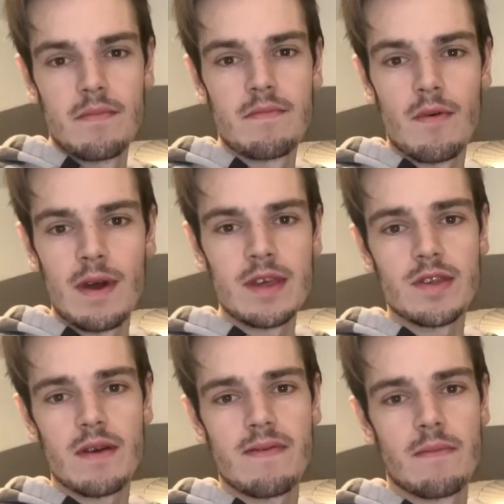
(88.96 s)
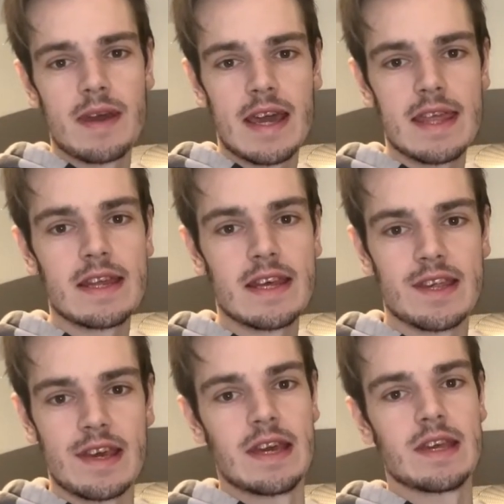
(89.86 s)
But when you're suffering with kidney
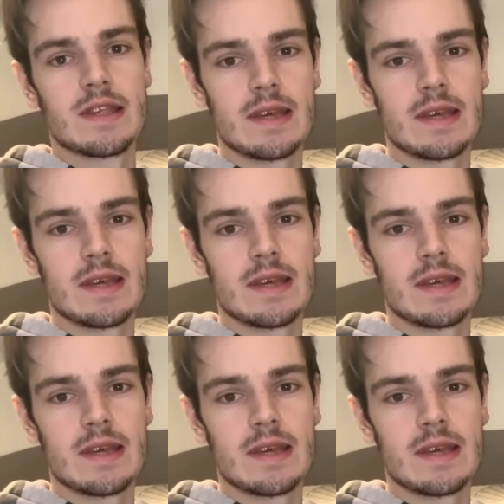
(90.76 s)
disease,